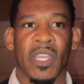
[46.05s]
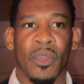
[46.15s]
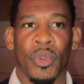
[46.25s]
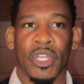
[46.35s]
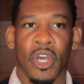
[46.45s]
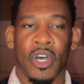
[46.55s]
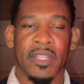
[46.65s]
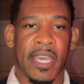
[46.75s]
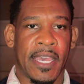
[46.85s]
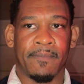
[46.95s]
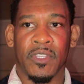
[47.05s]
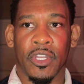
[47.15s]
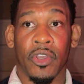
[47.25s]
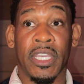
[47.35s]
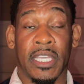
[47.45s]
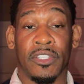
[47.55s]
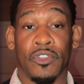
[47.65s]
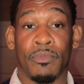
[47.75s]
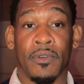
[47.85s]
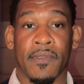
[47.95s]
and with all that, you know, he can
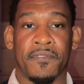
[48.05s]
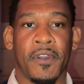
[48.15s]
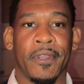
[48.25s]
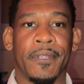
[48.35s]
do moving forward.